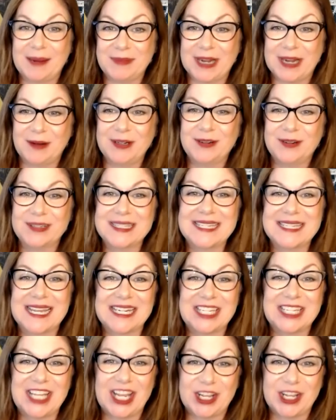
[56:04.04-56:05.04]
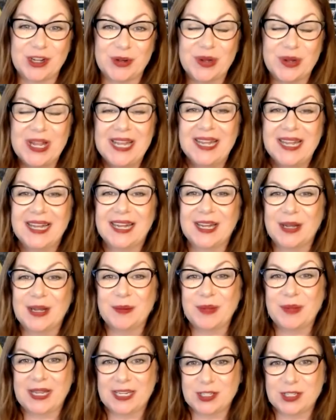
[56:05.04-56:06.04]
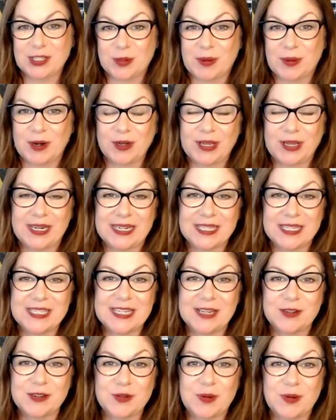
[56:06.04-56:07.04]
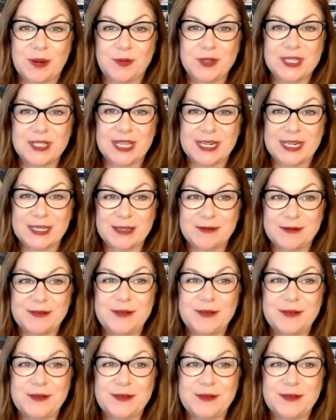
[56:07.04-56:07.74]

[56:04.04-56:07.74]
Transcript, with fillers: I'm down here in San Diego as your marketing and sales representative.